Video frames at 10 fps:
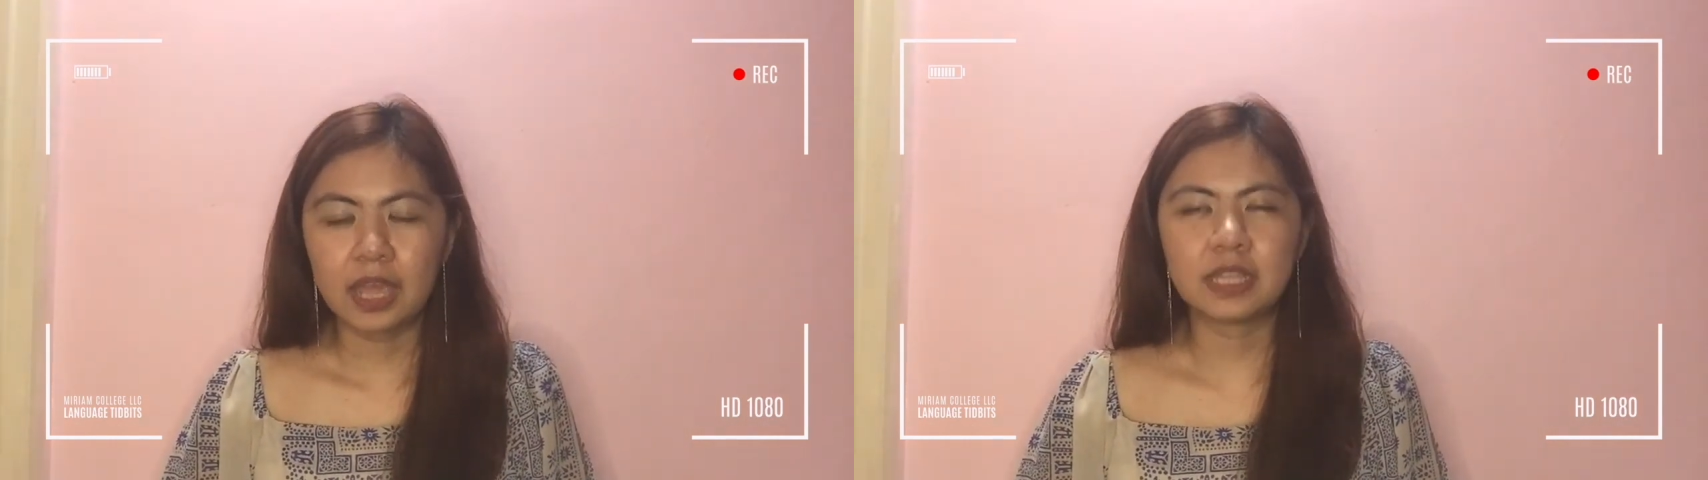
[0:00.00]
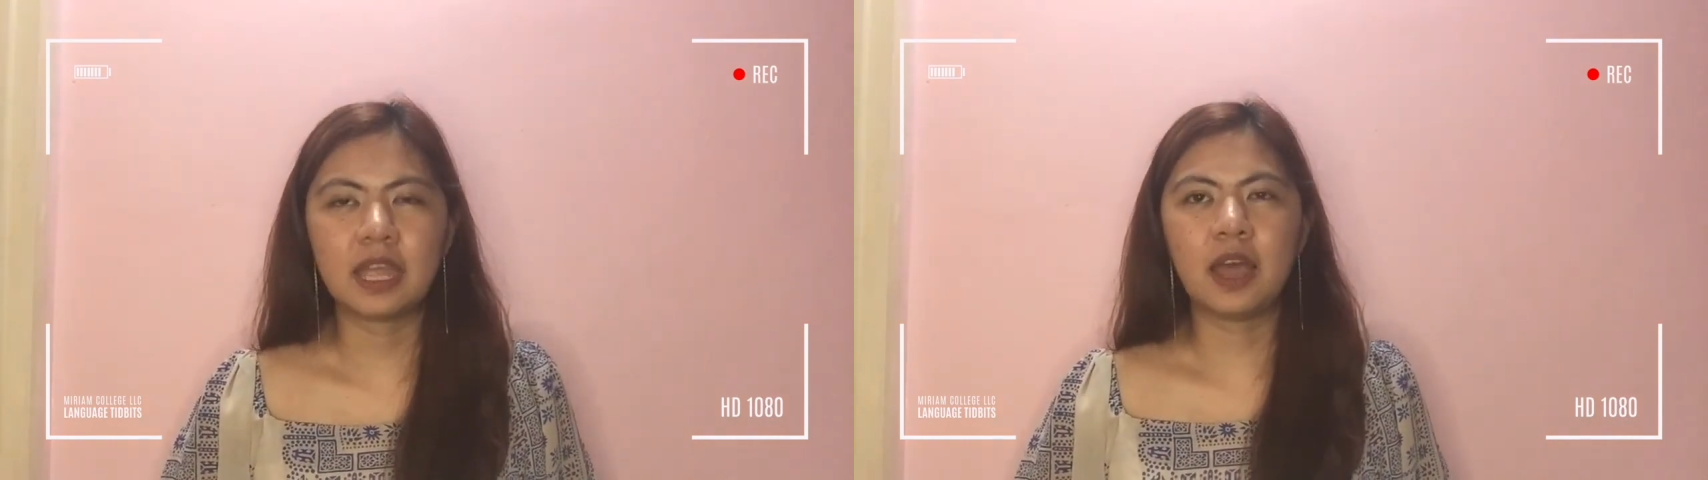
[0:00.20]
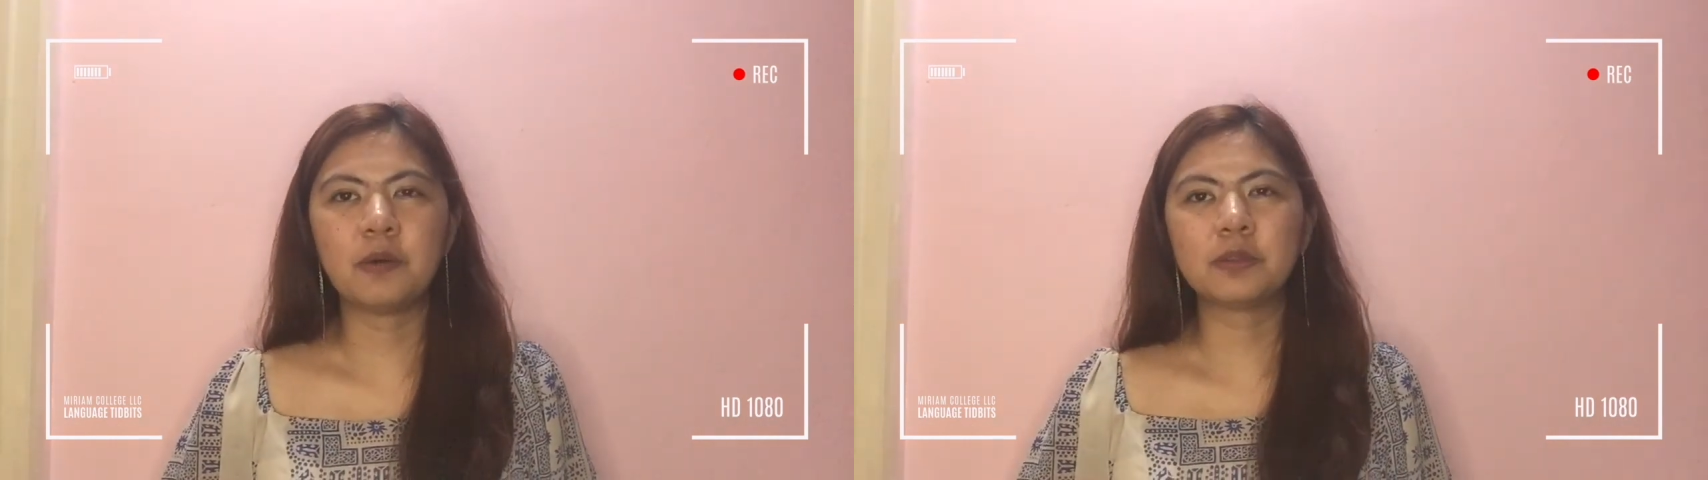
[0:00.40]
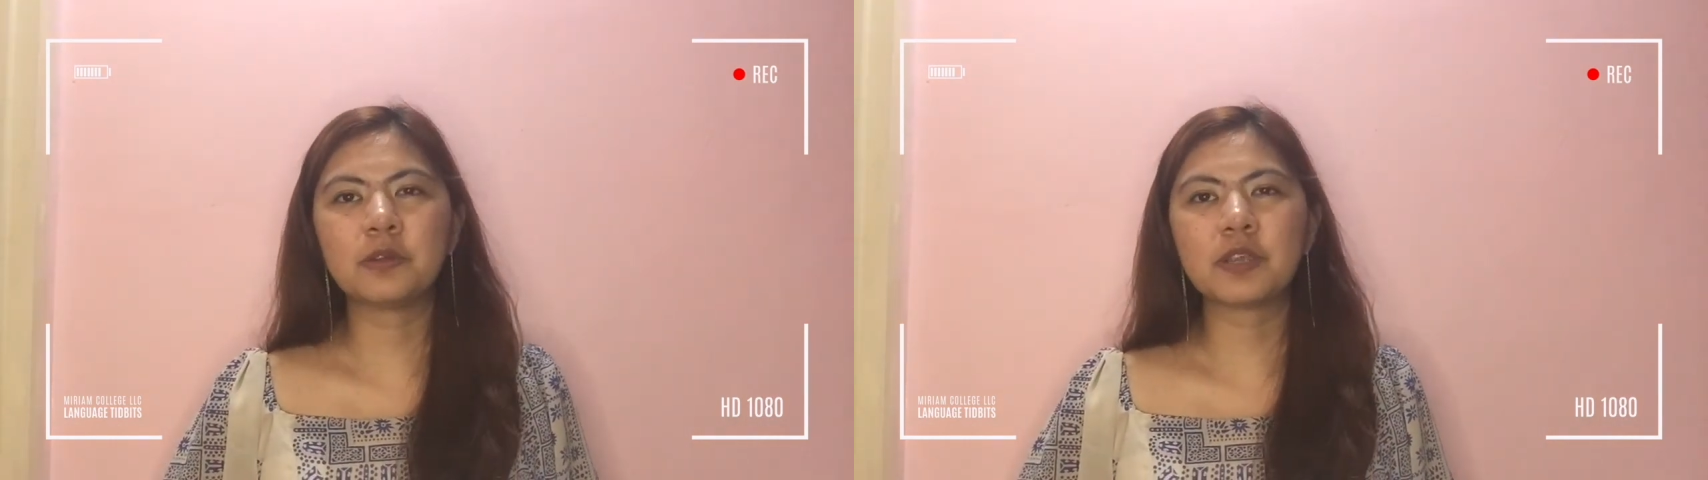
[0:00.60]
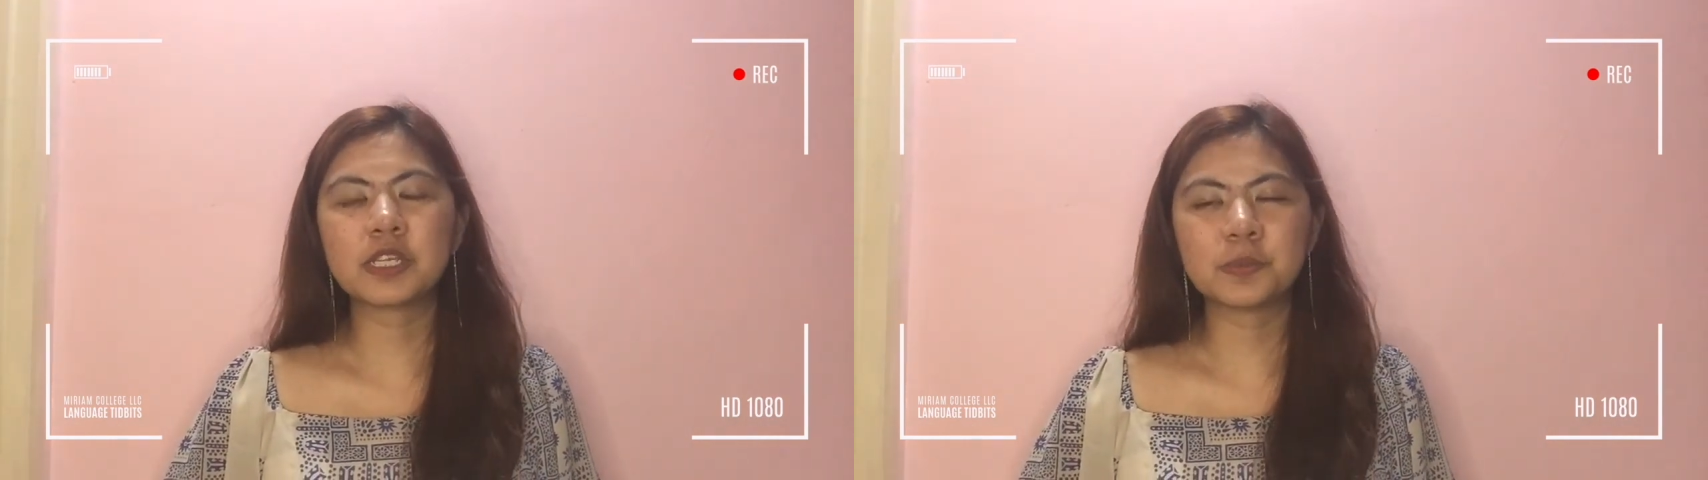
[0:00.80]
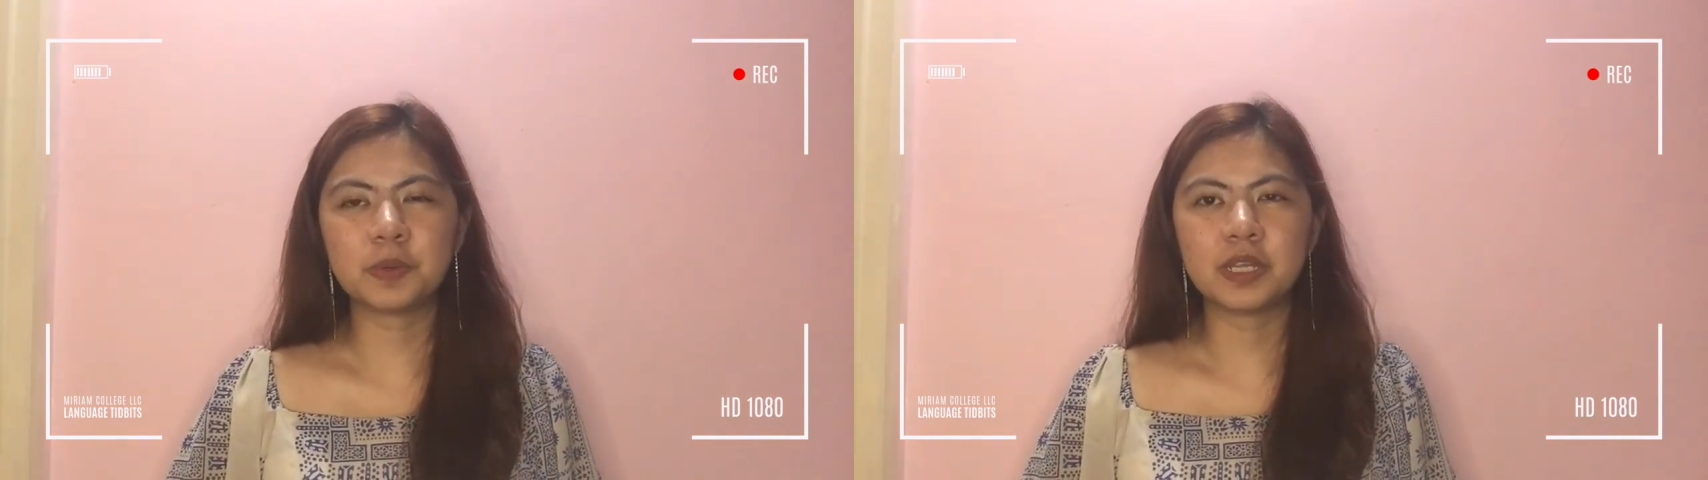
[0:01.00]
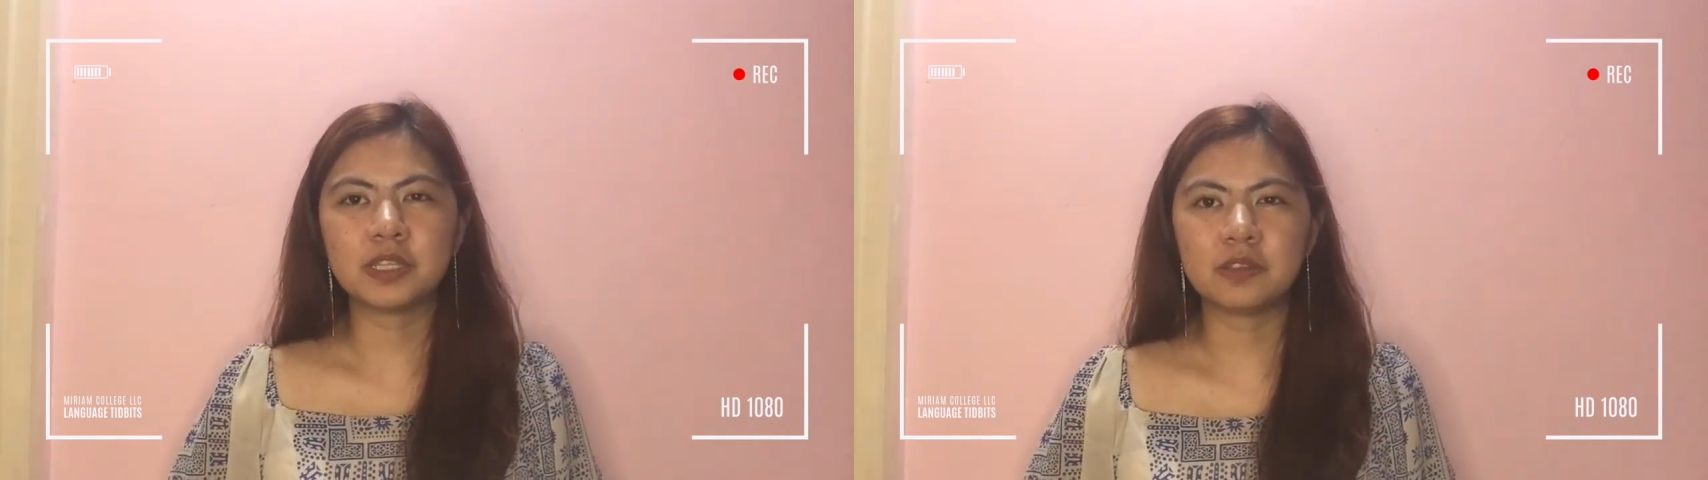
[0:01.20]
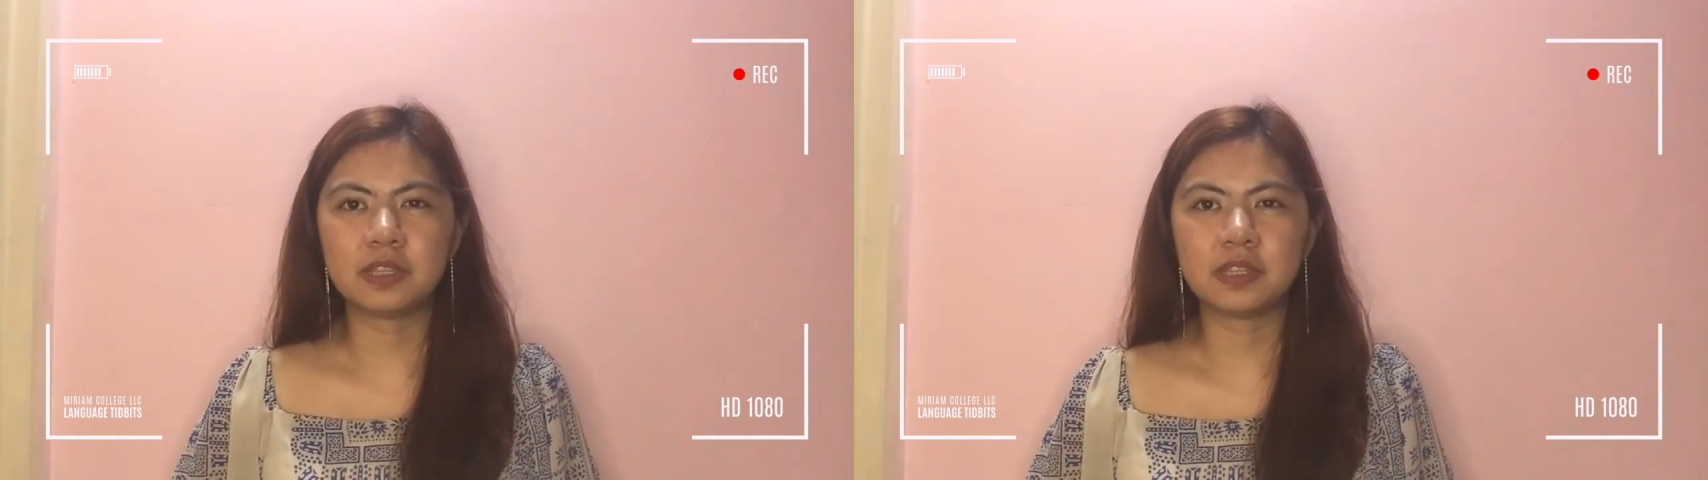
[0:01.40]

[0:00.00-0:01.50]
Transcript: and how to respond